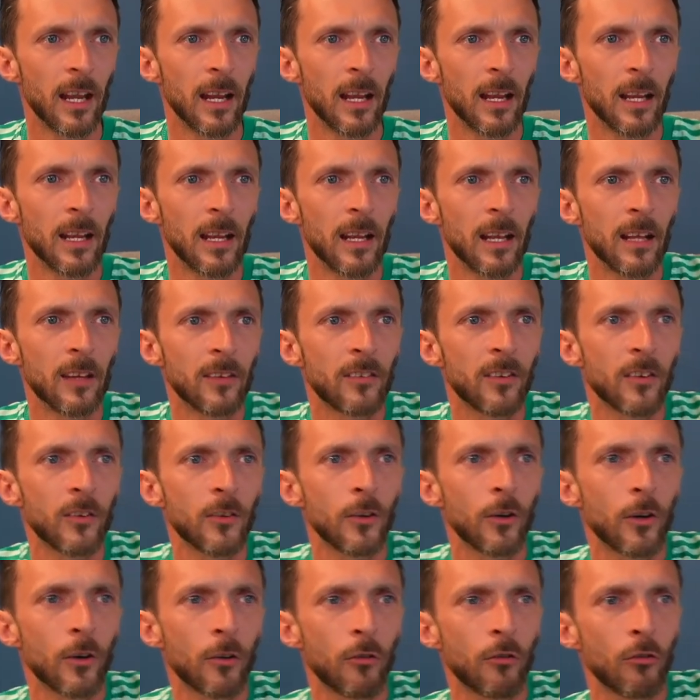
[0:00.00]
It's
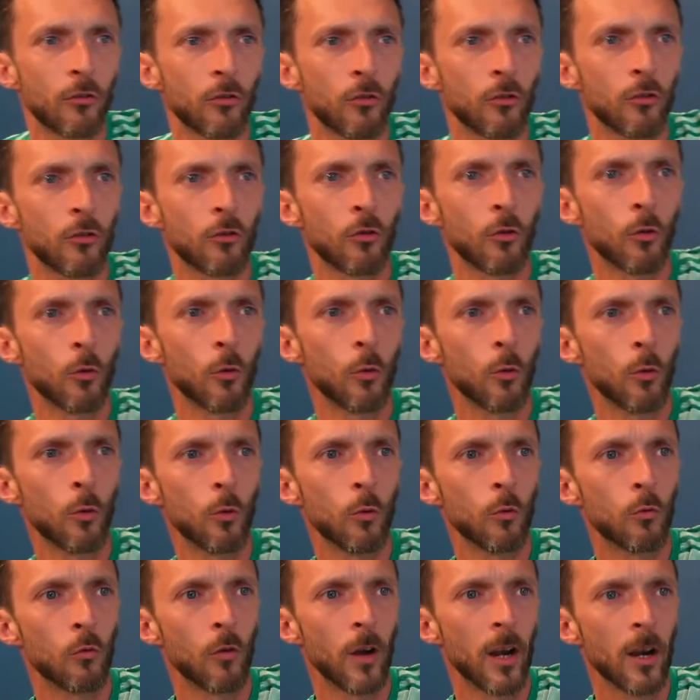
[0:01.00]
under so
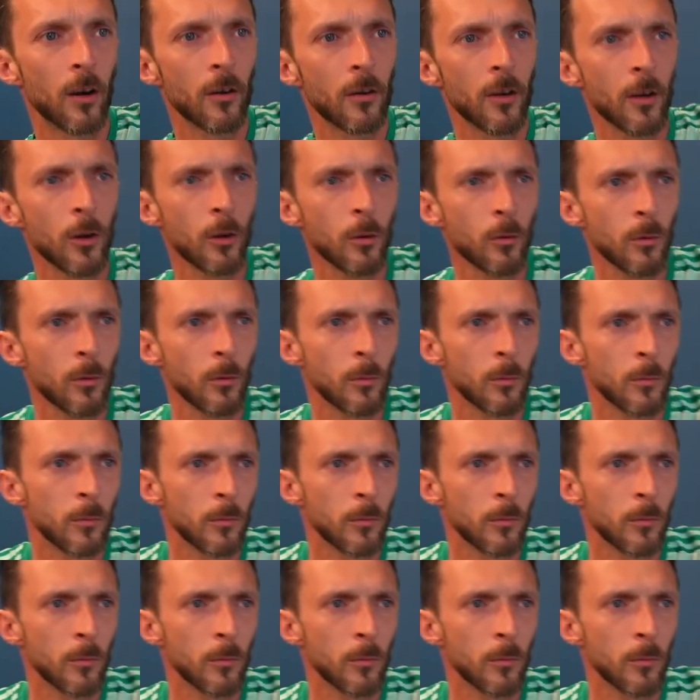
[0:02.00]
rare now.